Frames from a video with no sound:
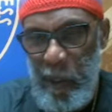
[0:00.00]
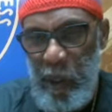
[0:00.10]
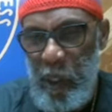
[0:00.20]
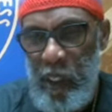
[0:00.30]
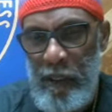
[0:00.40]

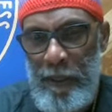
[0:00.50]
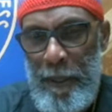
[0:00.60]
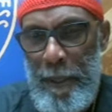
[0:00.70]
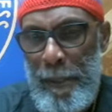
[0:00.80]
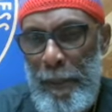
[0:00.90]
You know.
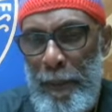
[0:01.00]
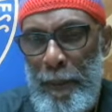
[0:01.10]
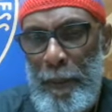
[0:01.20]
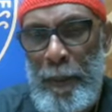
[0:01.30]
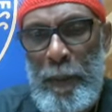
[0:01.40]

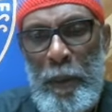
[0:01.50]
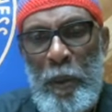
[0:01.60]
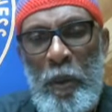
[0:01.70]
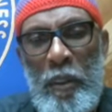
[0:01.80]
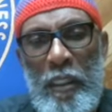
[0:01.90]

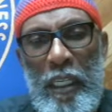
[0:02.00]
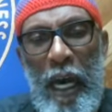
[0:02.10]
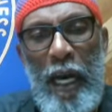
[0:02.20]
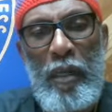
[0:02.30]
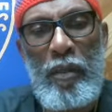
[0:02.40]

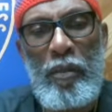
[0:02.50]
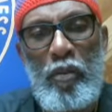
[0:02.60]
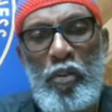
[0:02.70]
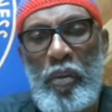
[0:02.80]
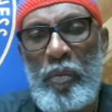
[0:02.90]
Chicago
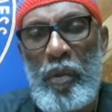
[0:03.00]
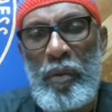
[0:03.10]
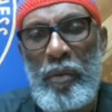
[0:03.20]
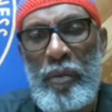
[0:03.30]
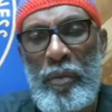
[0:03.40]

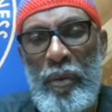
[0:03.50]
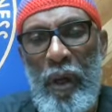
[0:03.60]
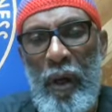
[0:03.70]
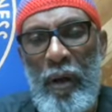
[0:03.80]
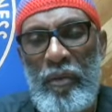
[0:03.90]
Tribune,
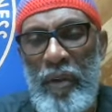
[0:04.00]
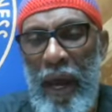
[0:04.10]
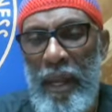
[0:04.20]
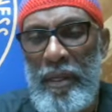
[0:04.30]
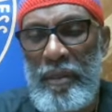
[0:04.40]
uh,
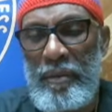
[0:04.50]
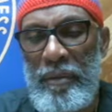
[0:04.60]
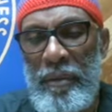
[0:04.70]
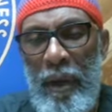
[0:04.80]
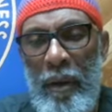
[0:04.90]
Friday, the,
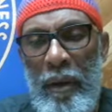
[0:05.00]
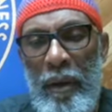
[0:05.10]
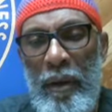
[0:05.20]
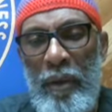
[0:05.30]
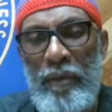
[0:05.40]

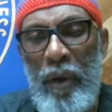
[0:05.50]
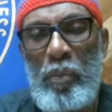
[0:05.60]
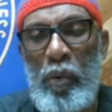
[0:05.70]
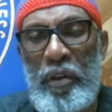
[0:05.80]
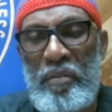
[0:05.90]
uh,
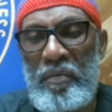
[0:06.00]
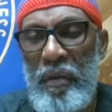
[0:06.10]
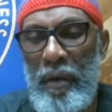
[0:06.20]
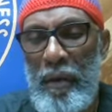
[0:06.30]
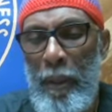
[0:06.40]
February the
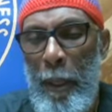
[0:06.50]
5th.